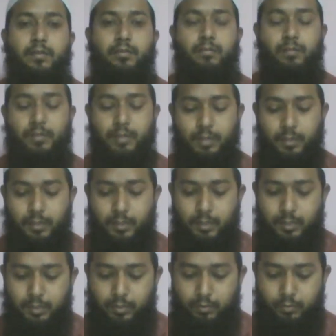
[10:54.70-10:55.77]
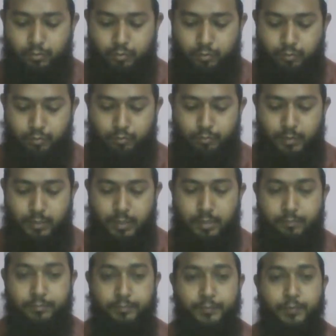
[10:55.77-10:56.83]
Okay, so we
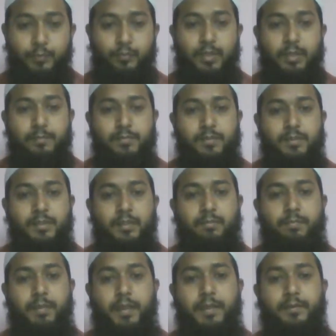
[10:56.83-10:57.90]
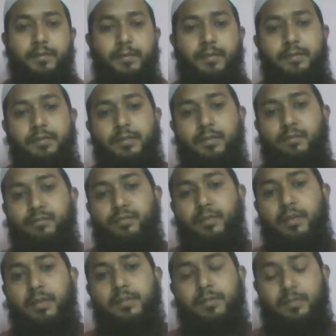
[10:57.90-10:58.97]
have a few names. They are pioneer in their
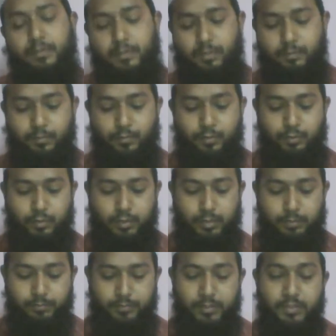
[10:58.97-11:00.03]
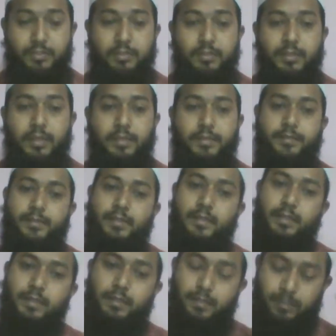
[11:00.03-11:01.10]
fields. Suppose Ibn Sina is
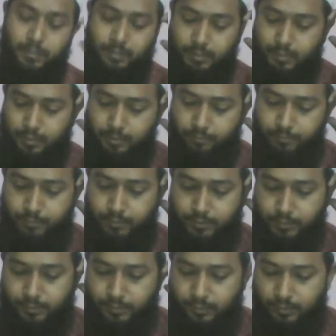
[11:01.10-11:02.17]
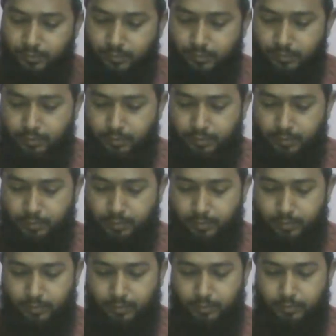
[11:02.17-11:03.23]
there. Ibn Sina,
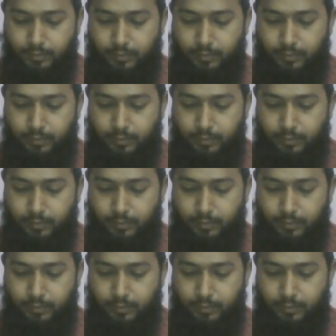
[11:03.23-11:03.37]
and